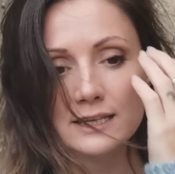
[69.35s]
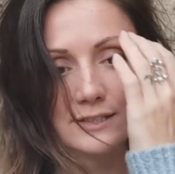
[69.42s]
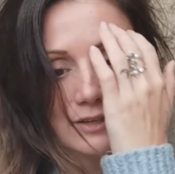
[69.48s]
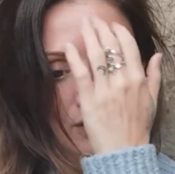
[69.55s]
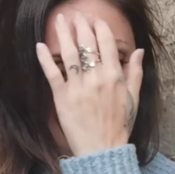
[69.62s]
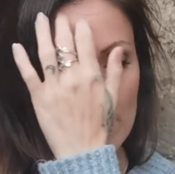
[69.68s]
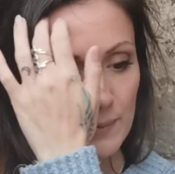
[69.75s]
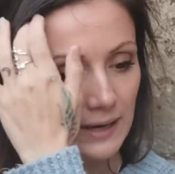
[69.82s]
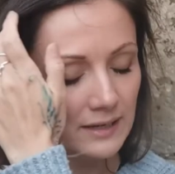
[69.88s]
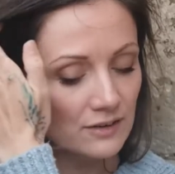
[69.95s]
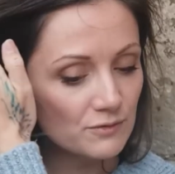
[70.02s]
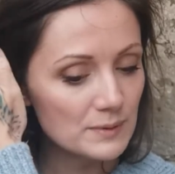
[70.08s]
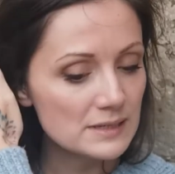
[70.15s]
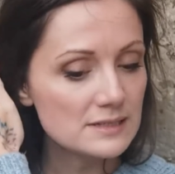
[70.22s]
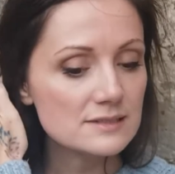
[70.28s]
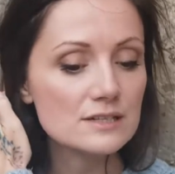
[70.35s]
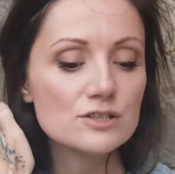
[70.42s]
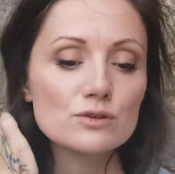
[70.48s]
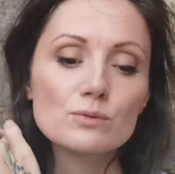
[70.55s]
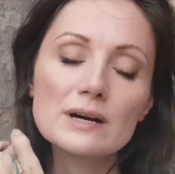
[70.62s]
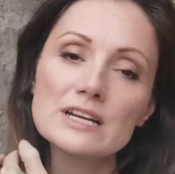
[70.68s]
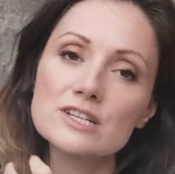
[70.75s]
So there might have been a
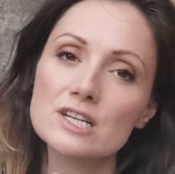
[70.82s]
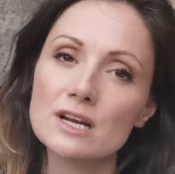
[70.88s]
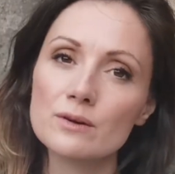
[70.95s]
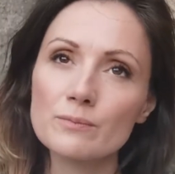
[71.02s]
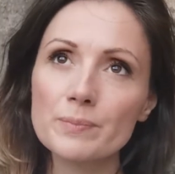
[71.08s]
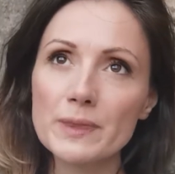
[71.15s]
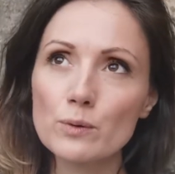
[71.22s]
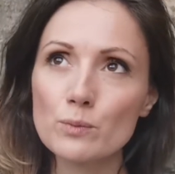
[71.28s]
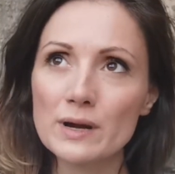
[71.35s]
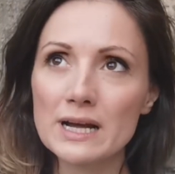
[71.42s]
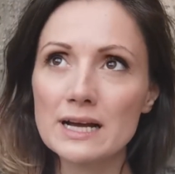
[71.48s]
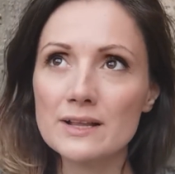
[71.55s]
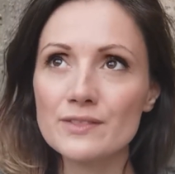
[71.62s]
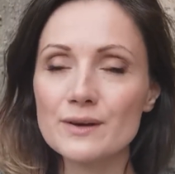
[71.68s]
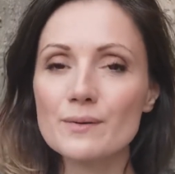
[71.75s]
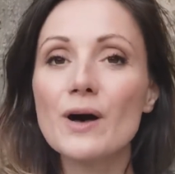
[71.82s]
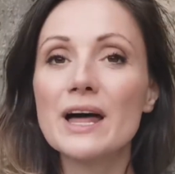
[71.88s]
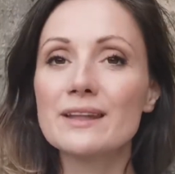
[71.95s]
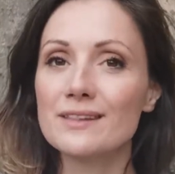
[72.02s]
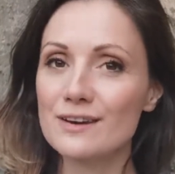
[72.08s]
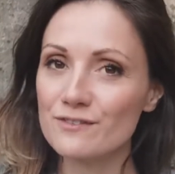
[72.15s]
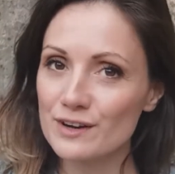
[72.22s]
situation where,
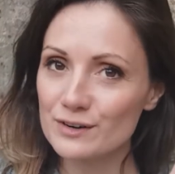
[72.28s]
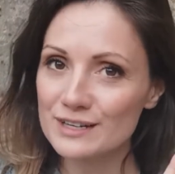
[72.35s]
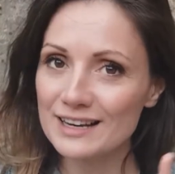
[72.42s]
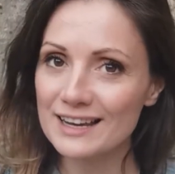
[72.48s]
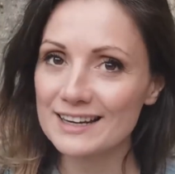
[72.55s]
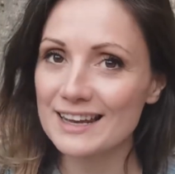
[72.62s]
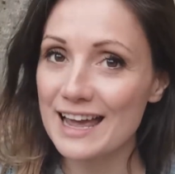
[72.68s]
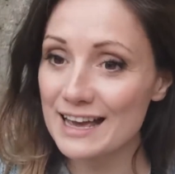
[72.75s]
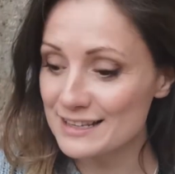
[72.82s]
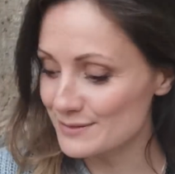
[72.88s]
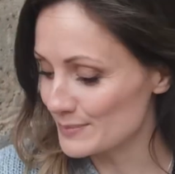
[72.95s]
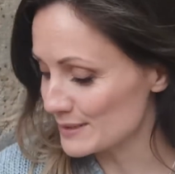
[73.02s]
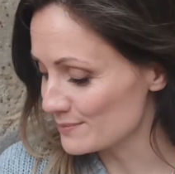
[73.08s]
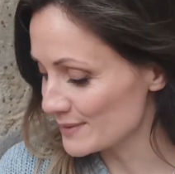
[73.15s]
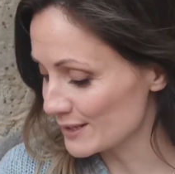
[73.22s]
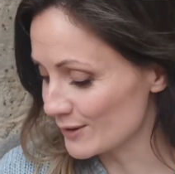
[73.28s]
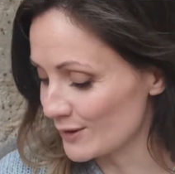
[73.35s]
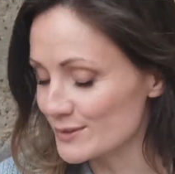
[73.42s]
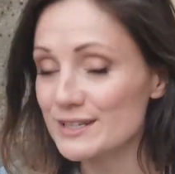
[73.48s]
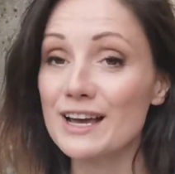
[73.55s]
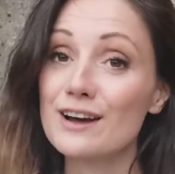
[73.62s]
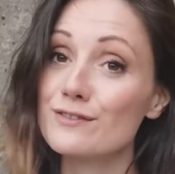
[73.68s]
and there very likely has been,
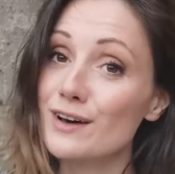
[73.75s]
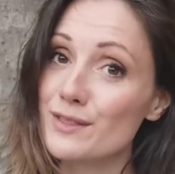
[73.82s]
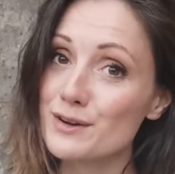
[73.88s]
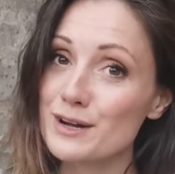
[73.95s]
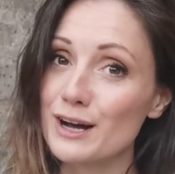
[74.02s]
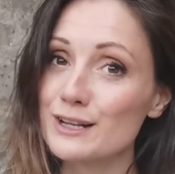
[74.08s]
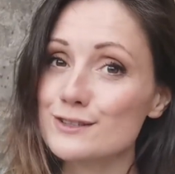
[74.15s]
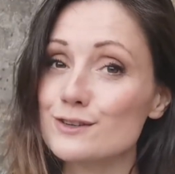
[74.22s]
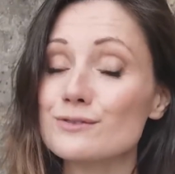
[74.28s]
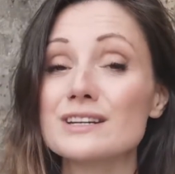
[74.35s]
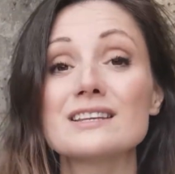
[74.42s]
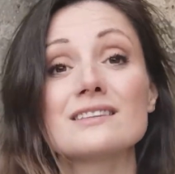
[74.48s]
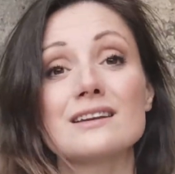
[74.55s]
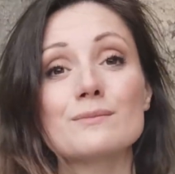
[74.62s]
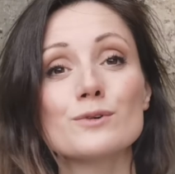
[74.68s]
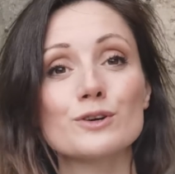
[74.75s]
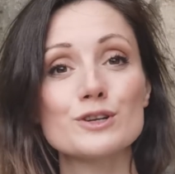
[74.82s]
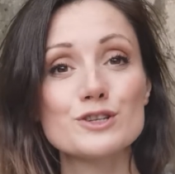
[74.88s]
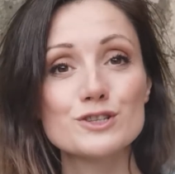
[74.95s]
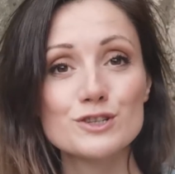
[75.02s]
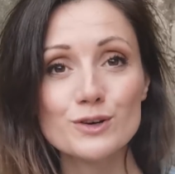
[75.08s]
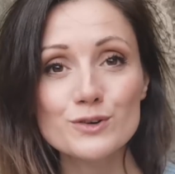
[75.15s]
because I have other cards already that I'm going
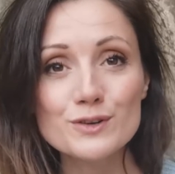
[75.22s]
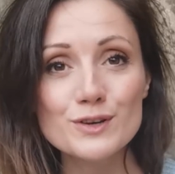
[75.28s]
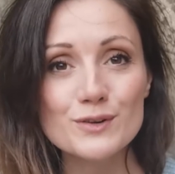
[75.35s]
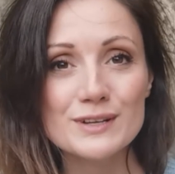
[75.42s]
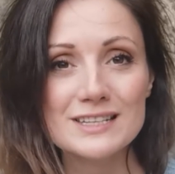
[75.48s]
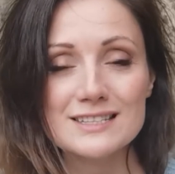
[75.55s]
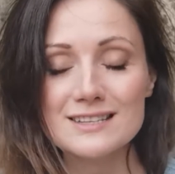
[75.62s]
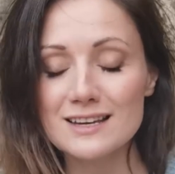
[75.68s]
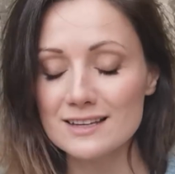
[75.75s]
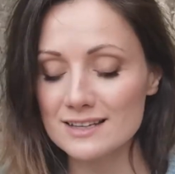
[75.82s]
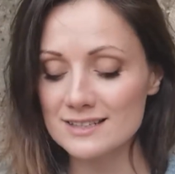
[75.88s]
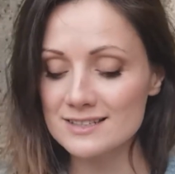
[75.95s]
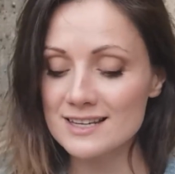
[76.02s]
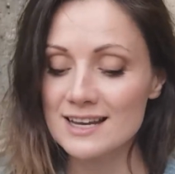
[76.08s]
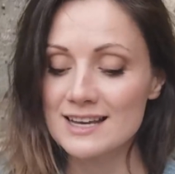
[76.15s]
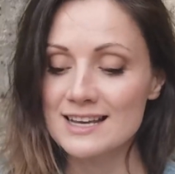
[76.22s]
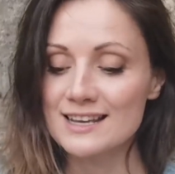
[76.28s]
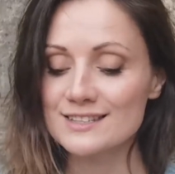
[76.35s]
to show you in a second.